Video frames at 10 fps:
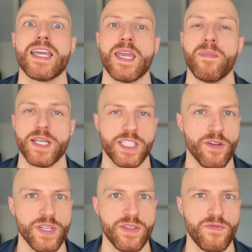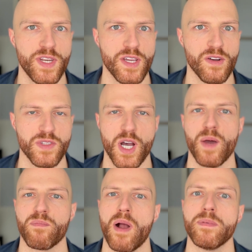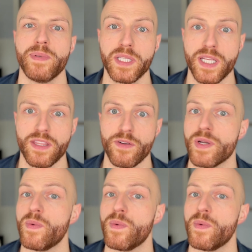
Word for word: In my series of videos on probability theory,